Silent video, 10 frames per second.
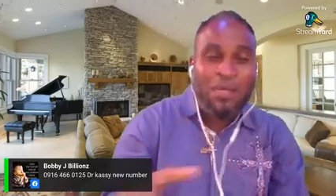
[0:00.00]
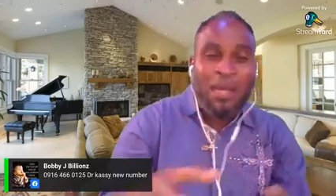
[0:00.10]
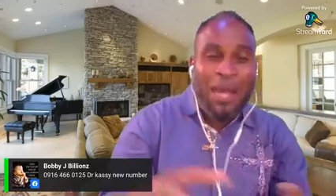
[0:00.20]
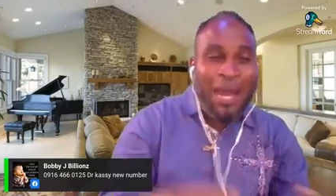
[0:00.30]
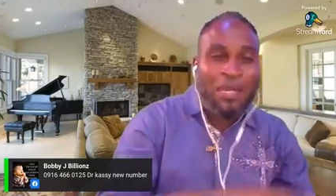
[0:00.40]

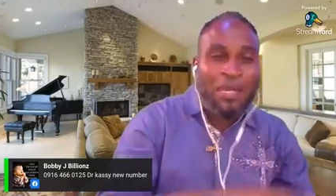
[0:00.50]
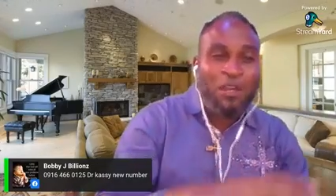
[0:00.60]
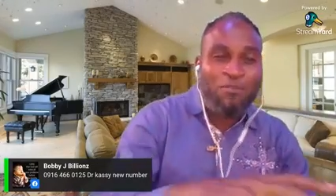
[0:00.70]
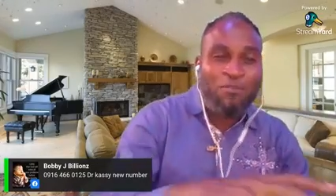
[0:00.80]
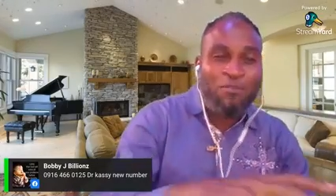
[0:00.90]
If I
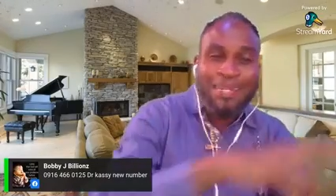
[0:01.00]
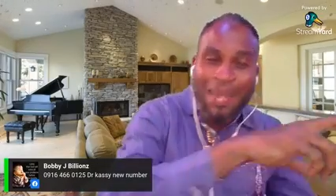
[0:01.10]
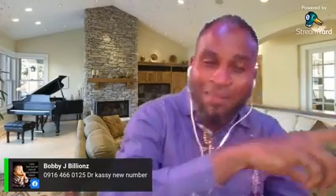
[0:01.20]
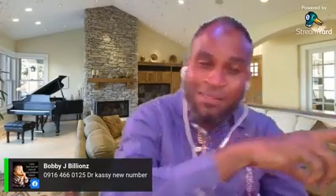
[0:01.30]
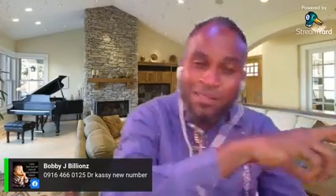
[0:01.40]
narrate
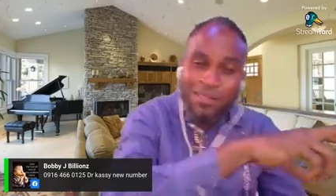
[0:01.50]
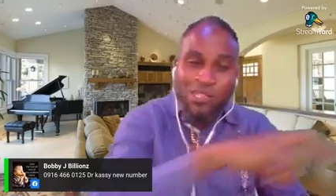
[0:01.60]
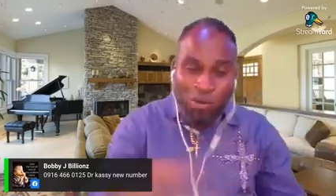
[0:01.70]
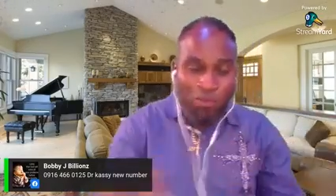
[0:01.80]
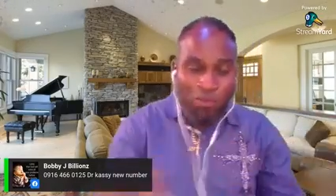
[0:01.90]
this
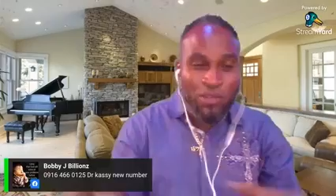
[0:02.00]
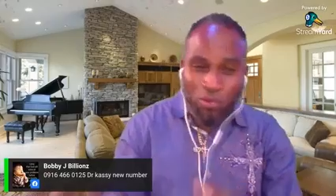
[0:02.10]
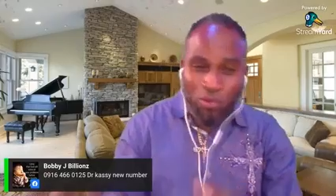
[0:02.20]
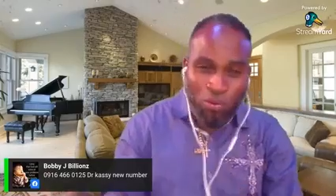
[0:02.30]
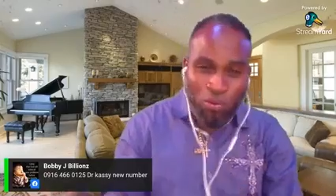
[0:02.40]
story to
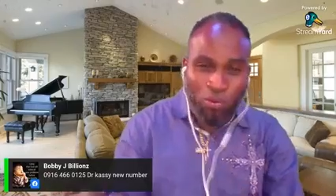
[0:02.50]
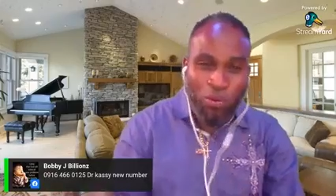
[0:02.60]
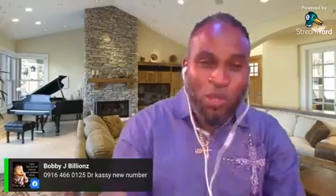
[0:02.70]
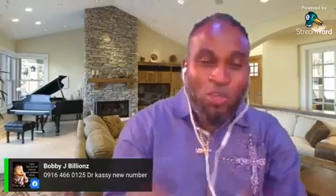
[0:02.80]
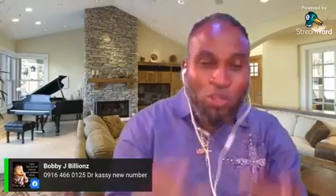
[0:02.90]
you,
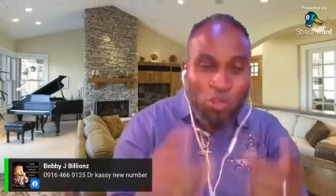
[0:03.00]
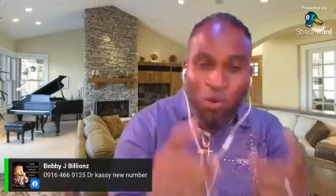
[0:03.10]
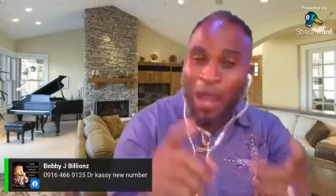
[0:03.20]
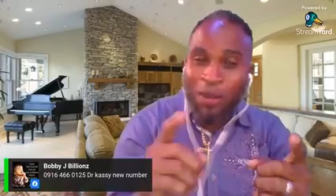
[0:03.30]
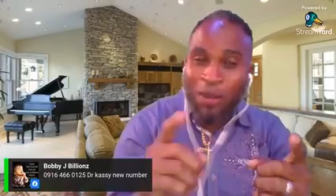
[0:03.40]
you are
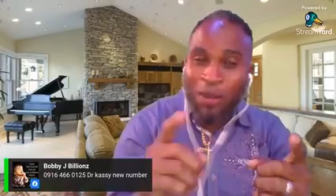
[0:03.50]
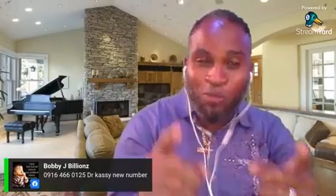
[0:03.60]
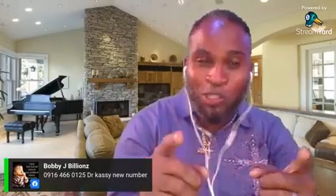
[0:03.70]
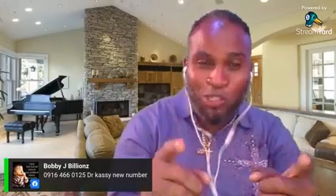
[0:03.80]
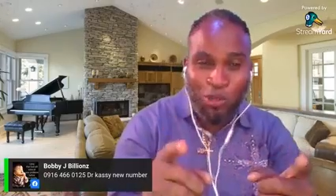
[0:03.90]
going to be
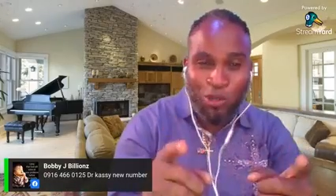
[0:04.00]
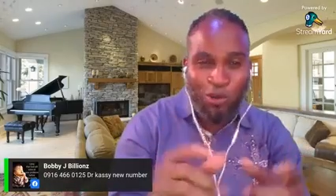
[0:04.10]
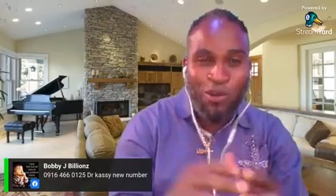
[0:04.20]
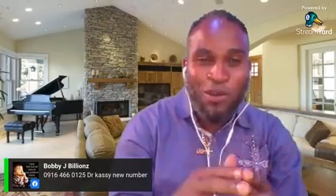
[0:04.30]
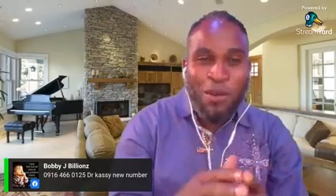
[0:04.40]
shocked.
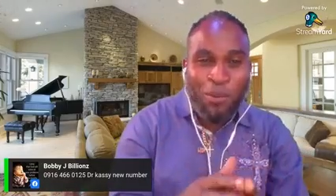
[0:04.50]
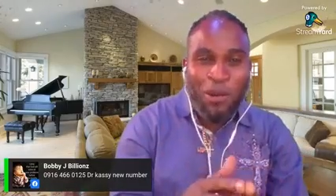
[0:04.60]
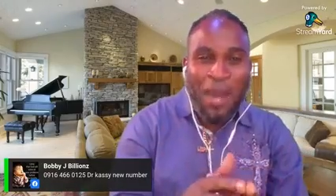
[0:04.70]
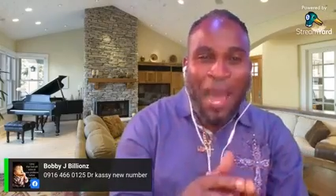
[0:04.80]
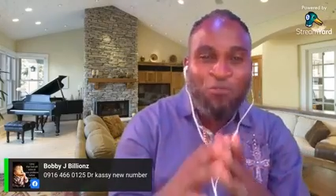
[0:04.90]
But I
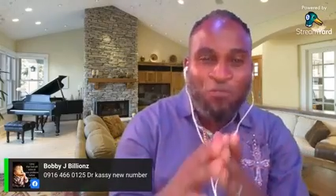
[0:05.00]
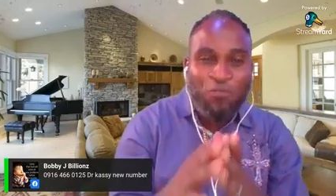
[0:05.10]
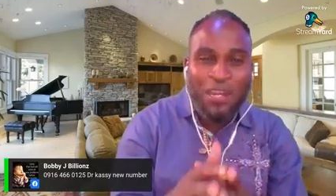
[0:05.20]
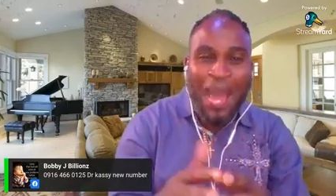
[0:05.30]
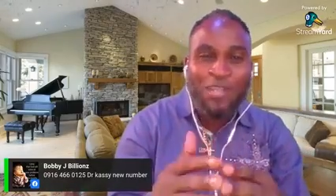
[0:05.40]
feel
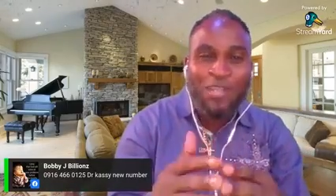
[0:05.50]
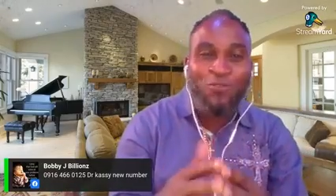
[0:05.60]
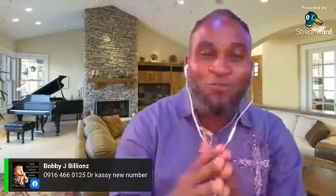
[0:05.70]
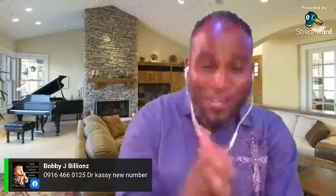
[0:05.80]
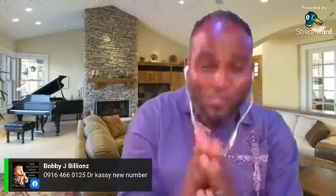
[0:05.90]
I should
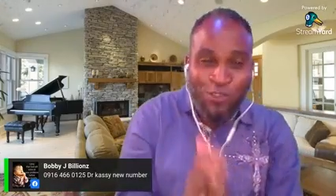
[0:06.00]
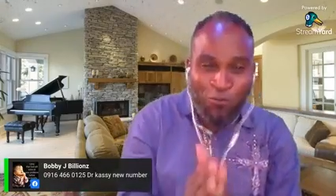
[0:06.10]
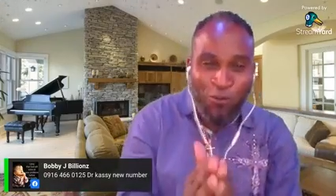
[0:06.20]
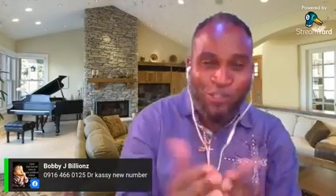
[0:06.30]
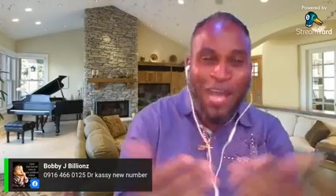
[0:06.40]
first of all
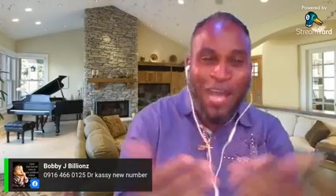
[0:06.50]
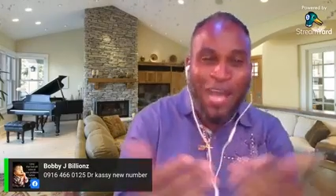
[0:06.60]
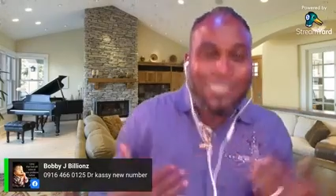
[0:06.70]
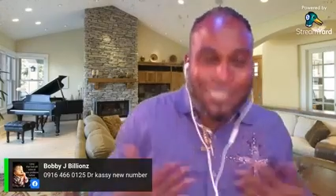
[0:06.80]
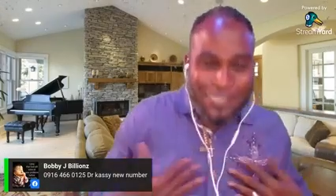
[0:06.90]

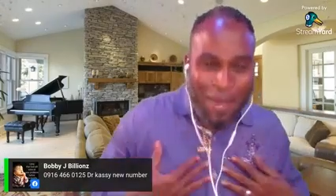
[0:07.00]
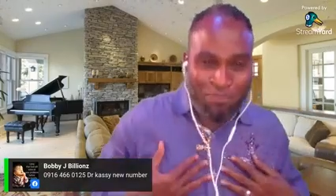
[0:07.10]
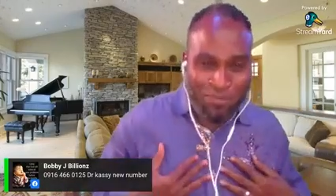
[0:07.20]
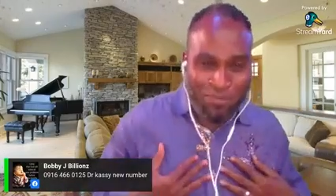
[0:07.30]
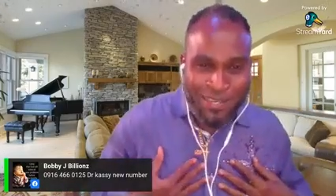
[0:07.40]
accept
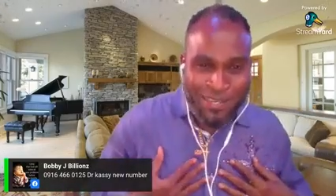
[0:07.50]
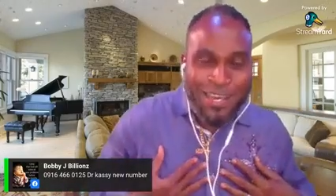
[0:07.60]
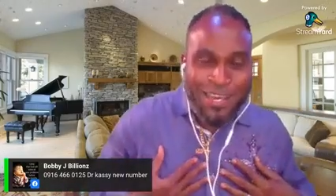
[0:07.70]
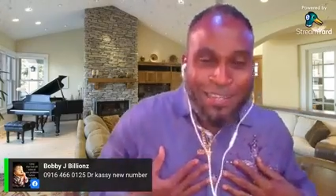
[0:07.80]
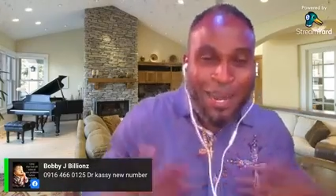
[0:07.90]

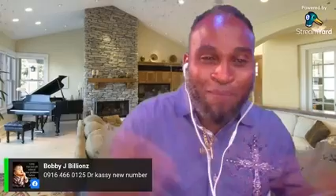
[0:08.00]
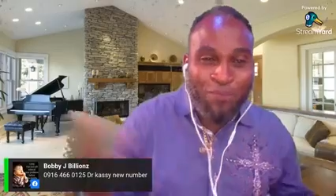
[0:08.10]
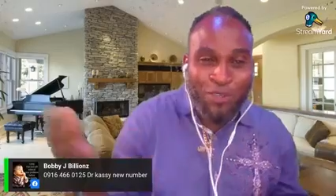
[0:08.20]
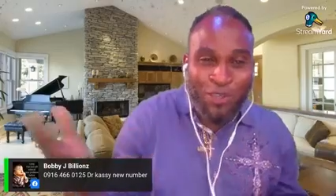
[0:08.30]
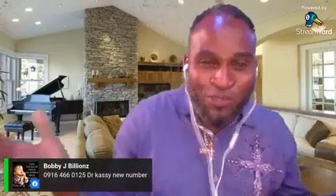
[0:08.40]
that I'm
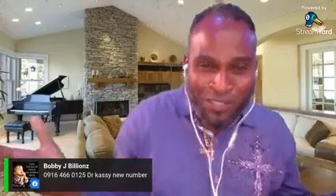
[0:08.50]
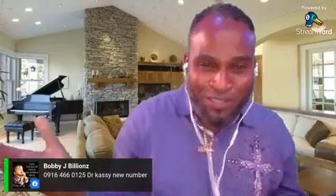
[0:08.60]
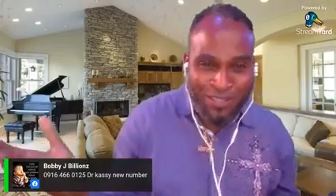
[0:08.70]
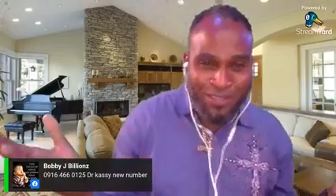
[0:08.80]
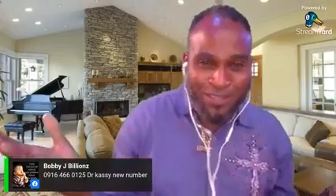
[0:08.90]
guilty.
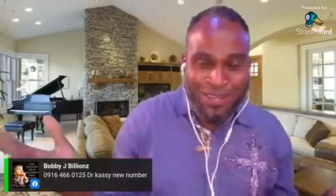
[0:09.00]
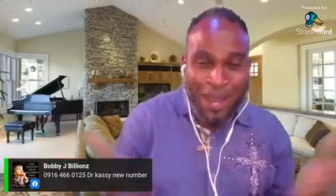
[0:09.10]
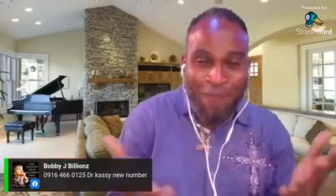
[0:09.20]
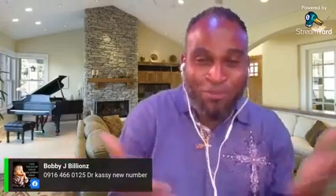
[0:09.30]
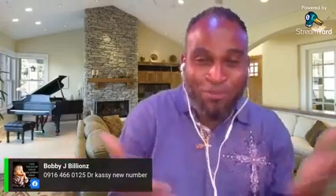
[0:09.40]
I'm
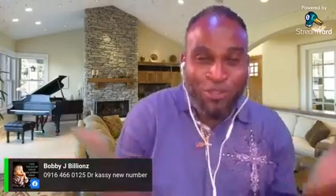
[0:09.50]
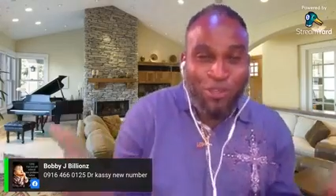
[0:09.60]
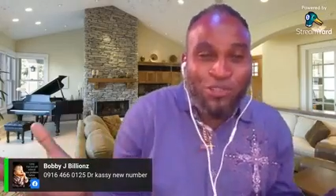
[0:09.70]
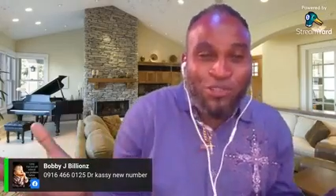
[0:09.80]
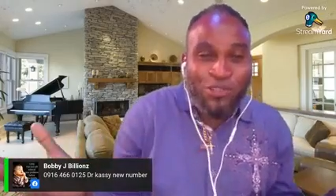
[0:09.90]
guilty.
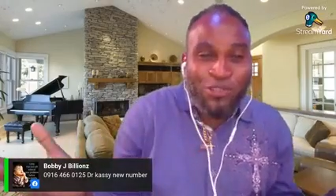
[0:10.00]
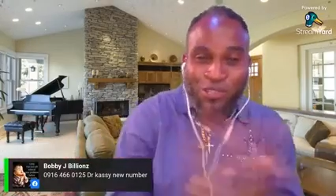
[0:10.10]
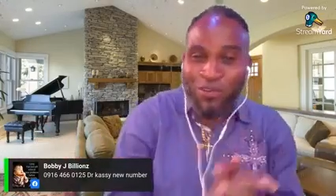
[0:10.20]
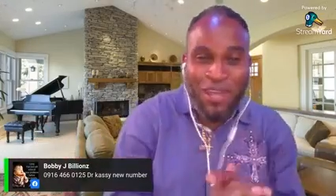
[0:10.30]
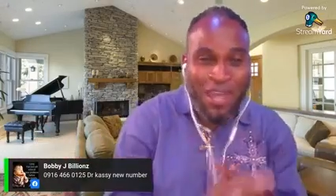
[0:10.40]
I'm
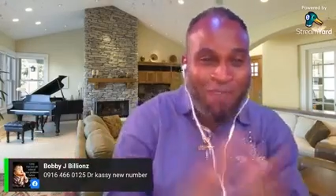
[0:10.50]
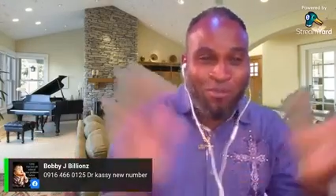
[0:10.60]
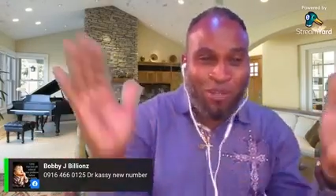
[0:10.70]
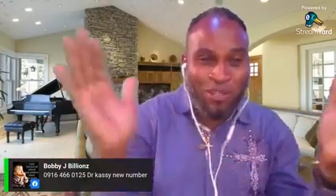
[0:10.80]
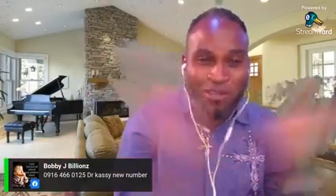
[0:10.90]
sorry,
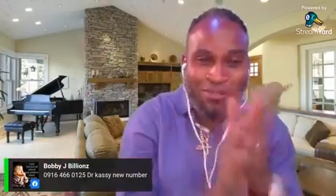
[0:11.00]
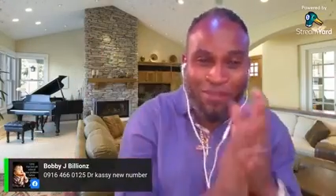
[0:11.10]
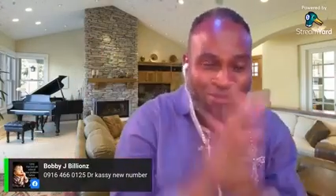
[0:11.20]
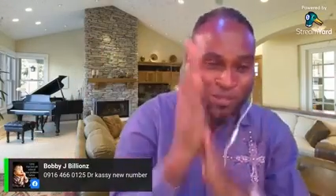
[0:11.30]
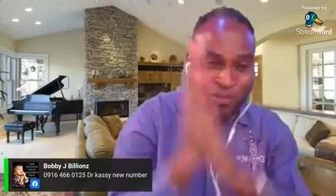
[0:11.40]
everybody. I'm
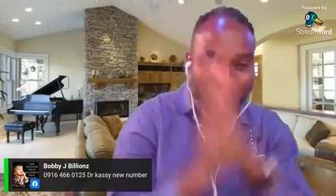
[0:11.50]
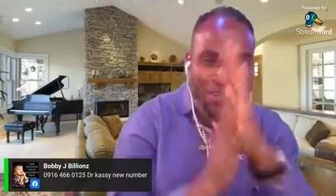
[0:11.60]
sorry.